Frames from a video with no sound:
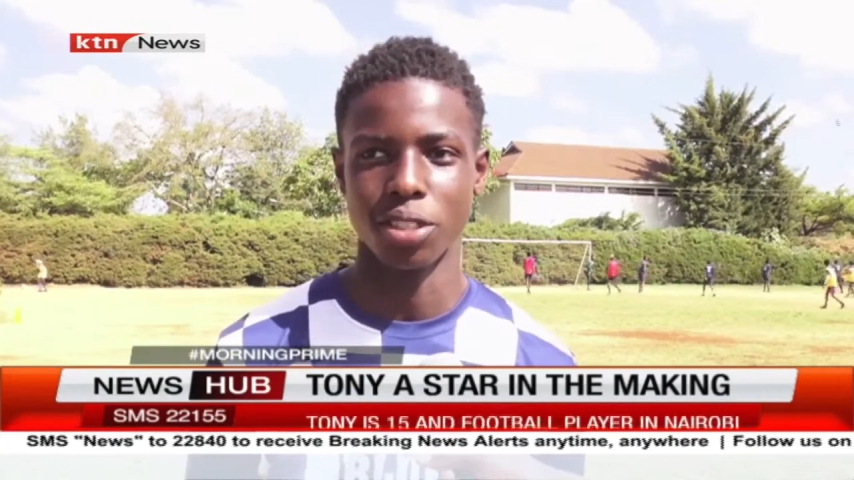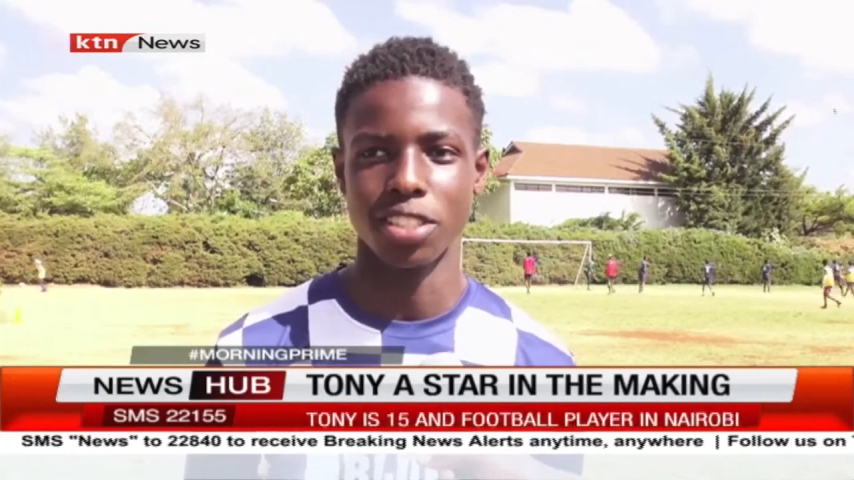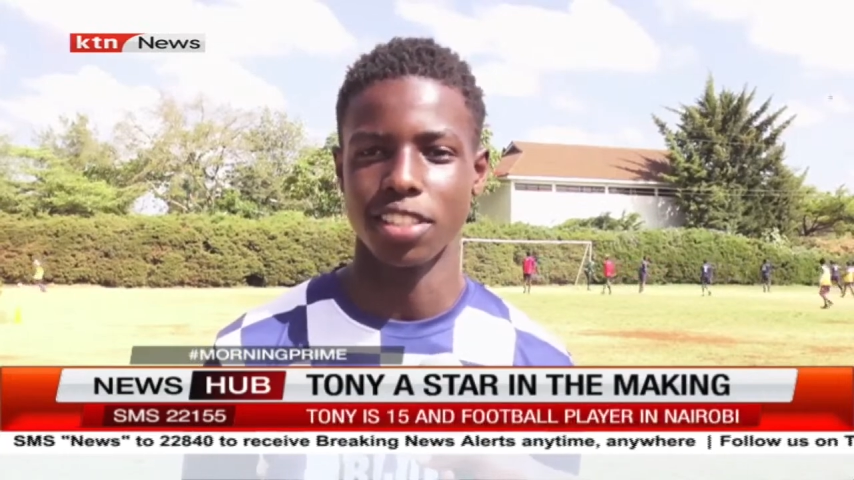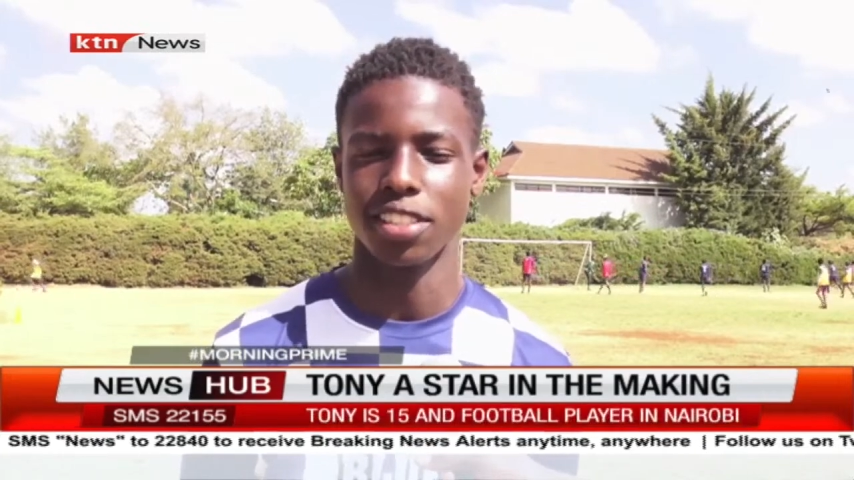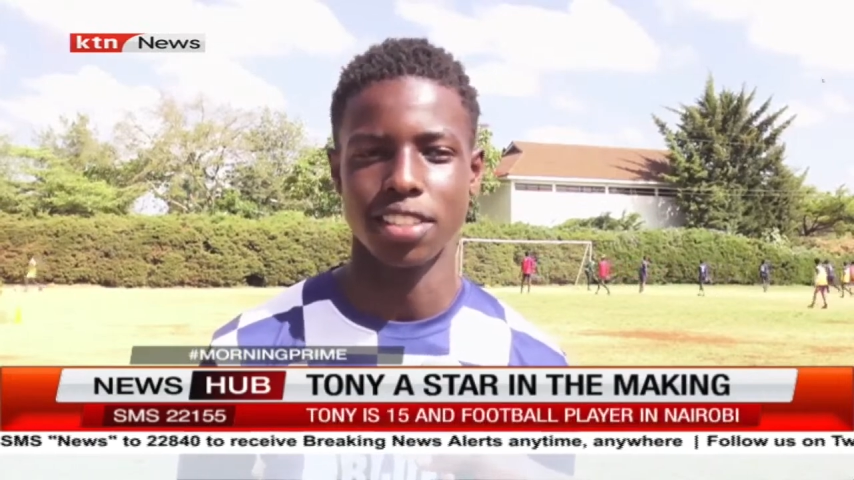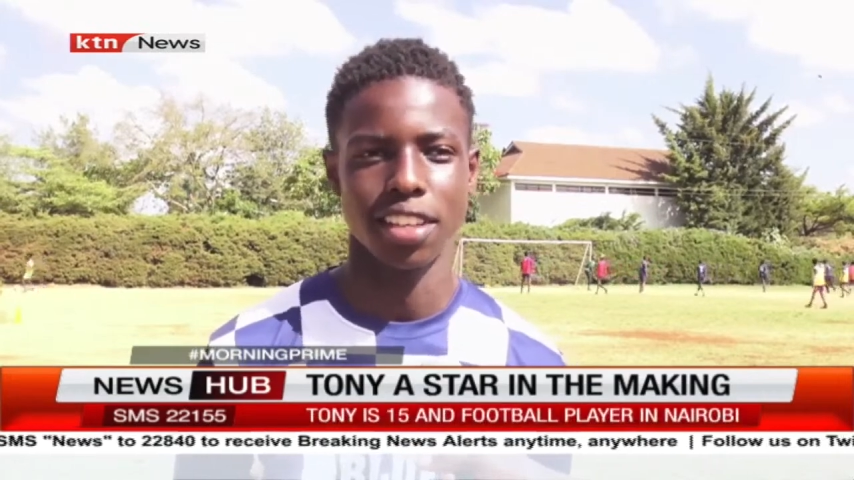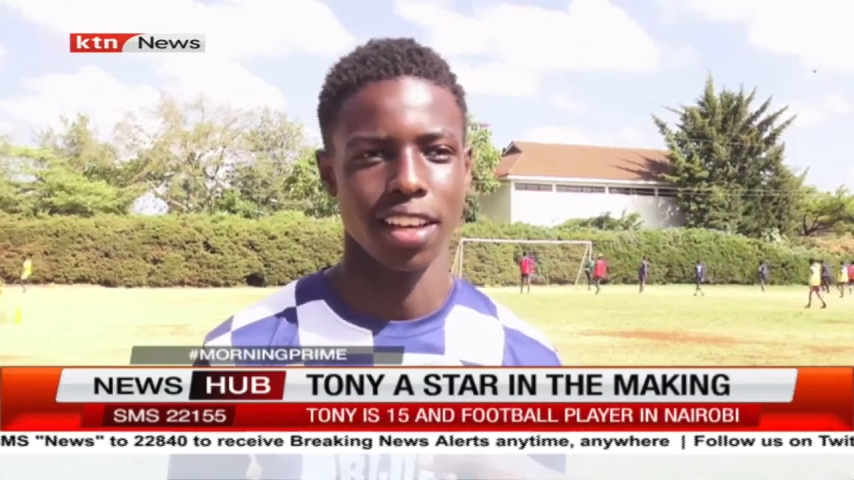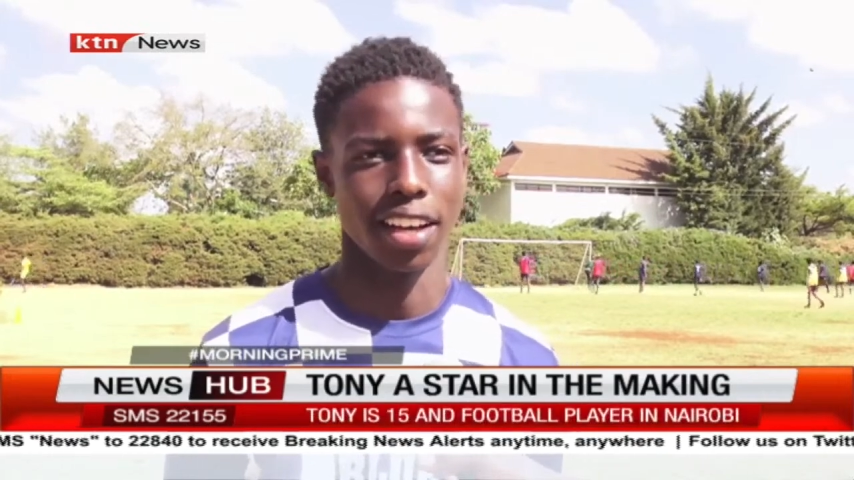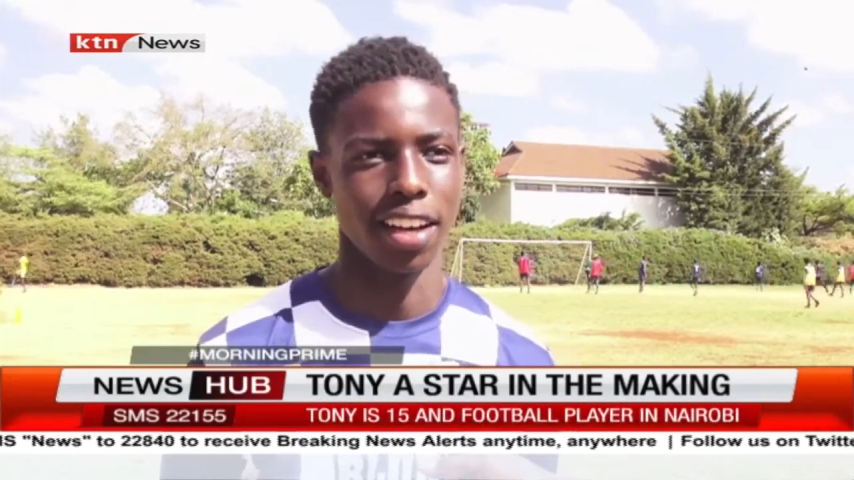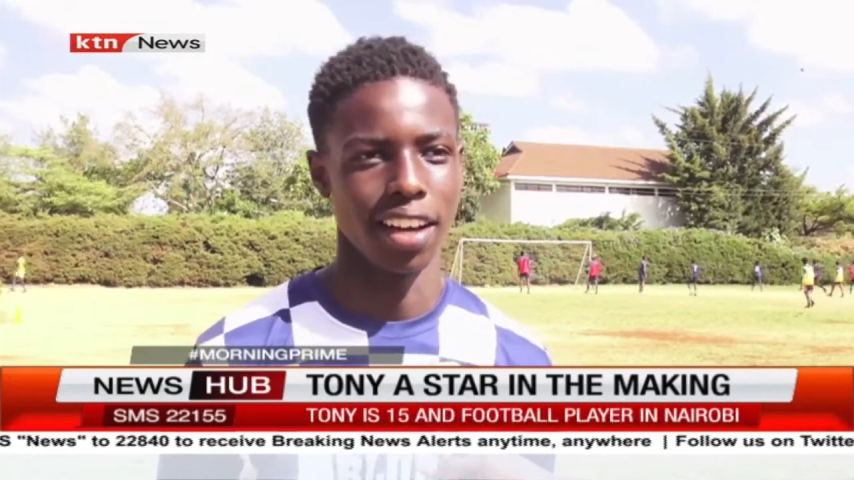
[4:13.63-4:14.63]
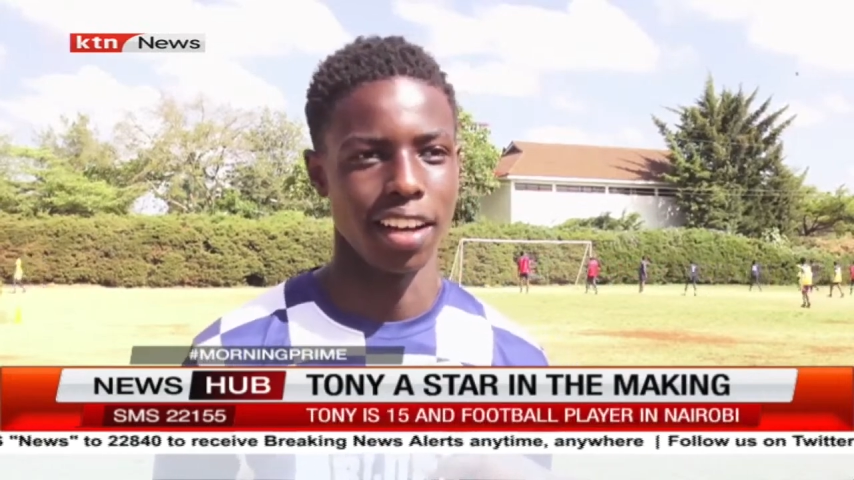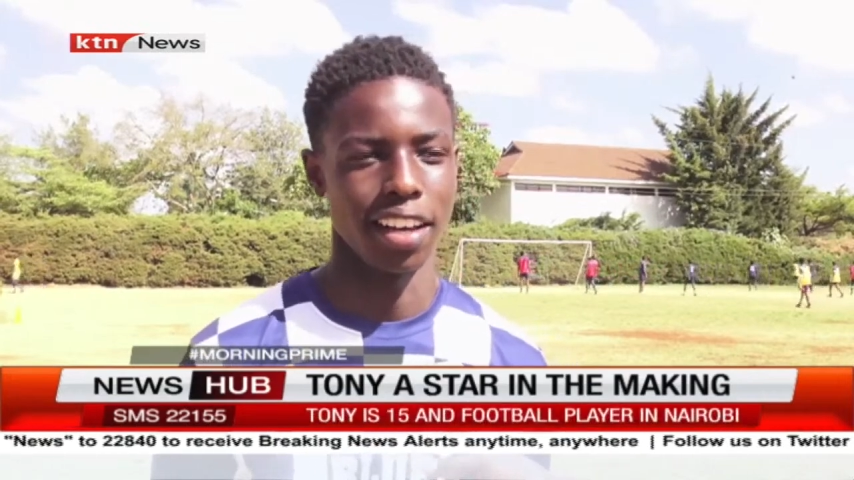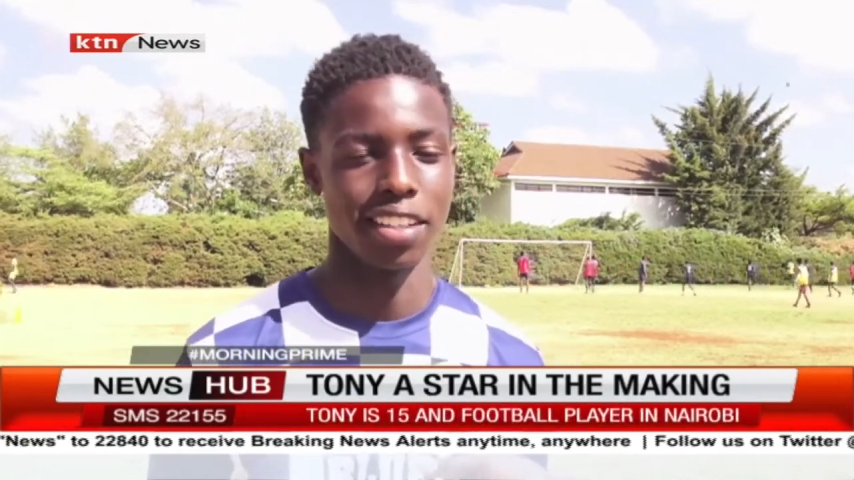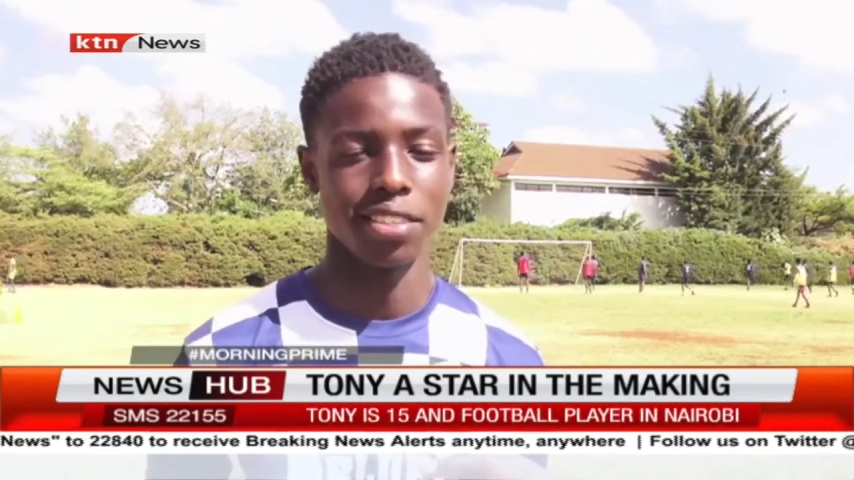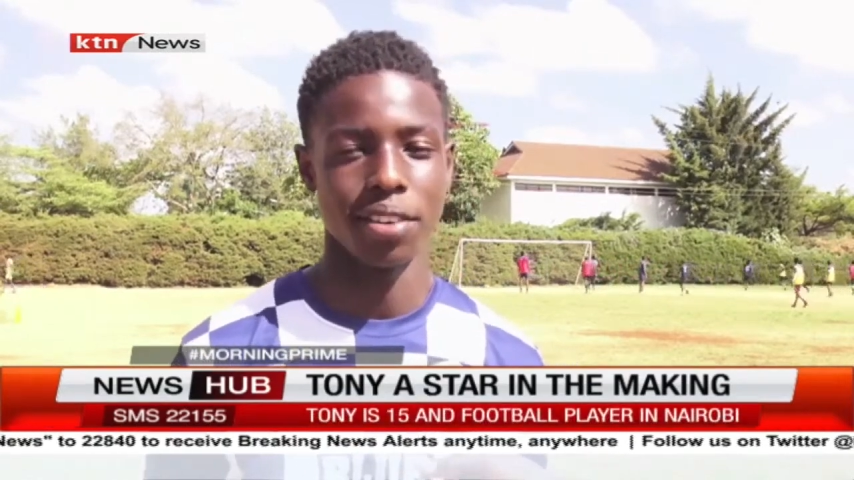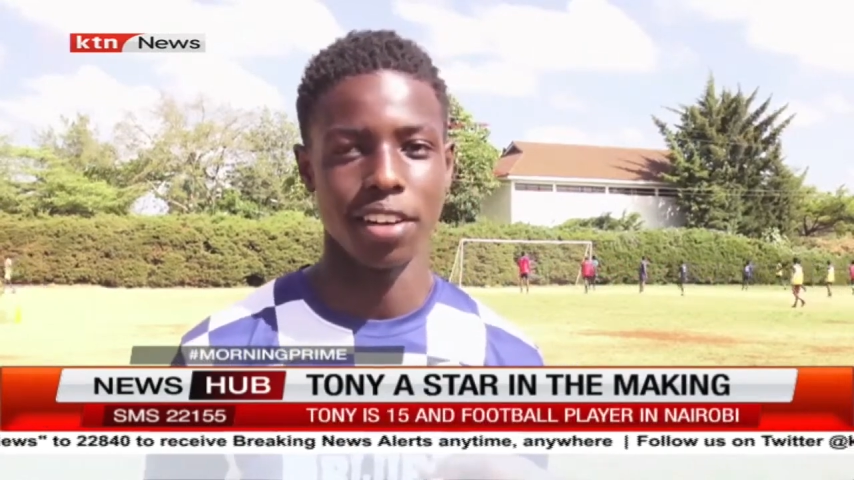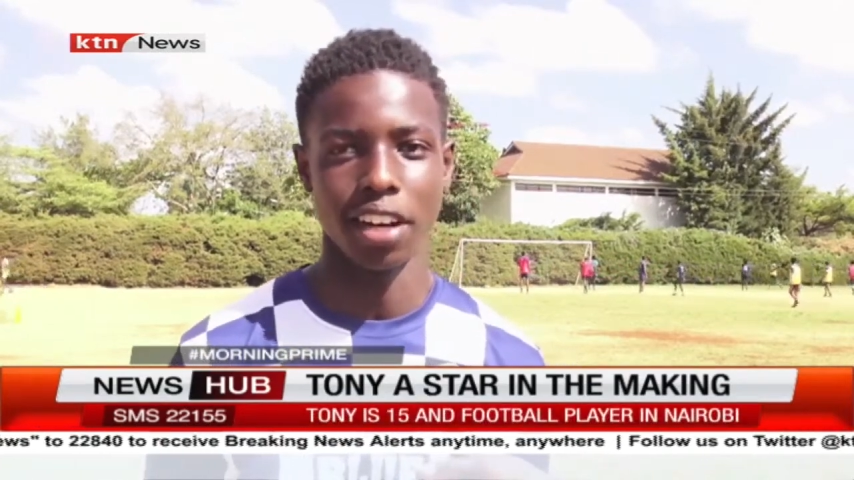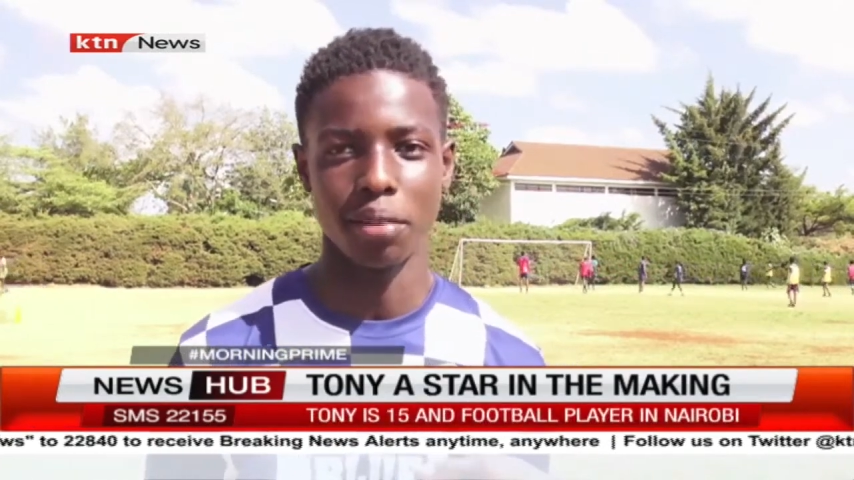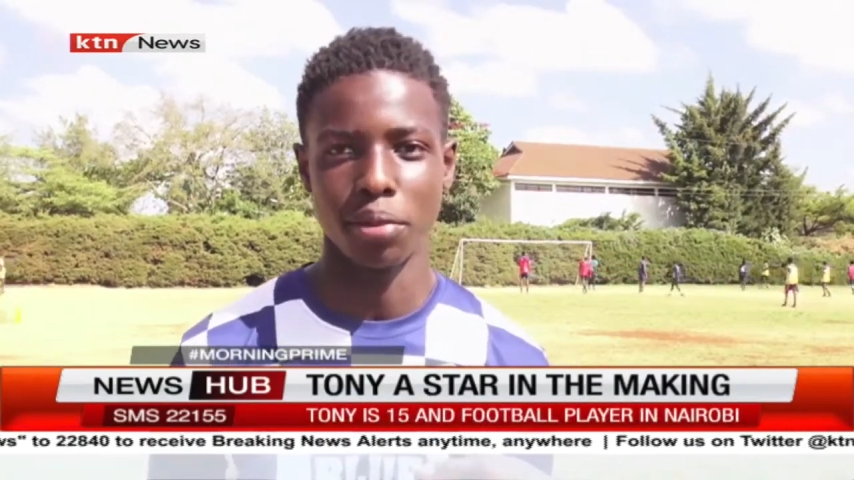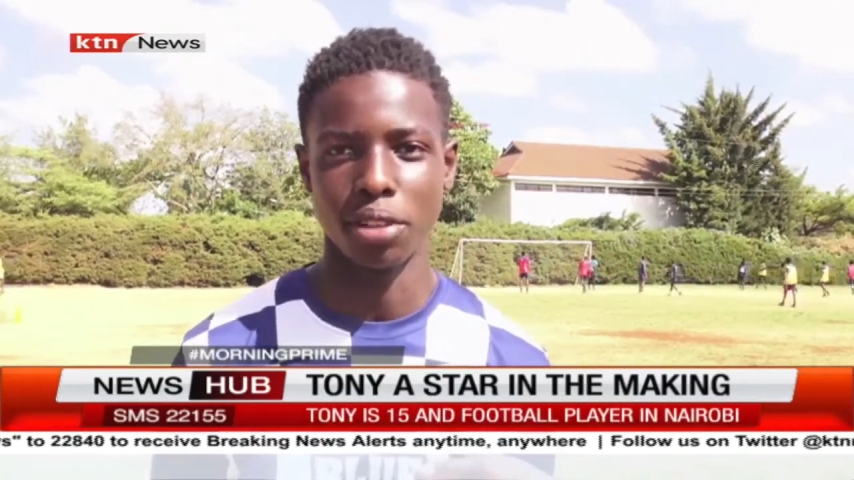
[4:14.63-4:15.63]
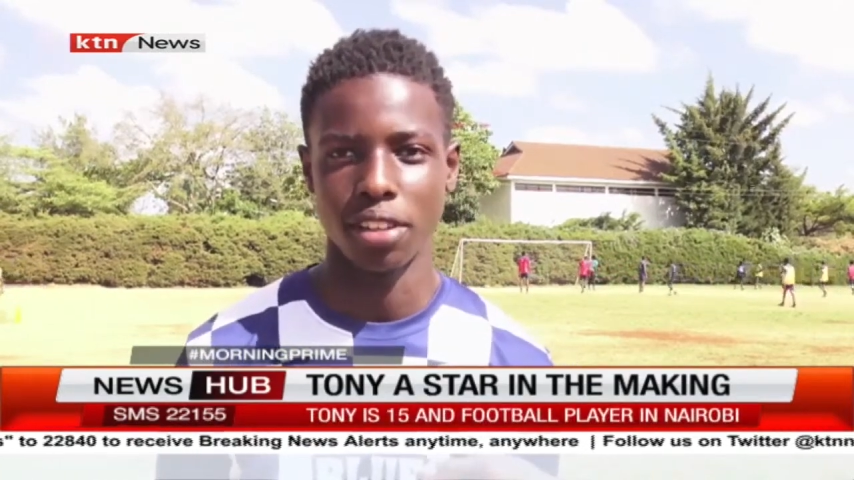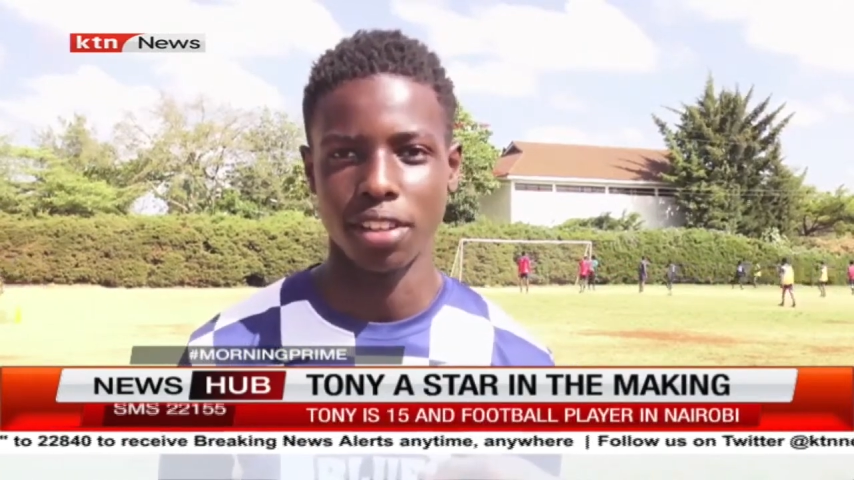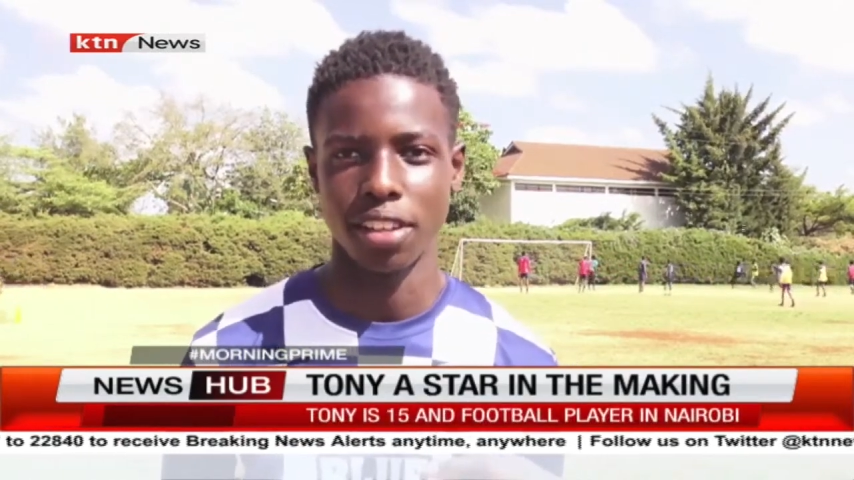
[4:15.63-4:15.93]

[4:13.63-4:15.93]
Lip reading: I've watched it, and he's very humble.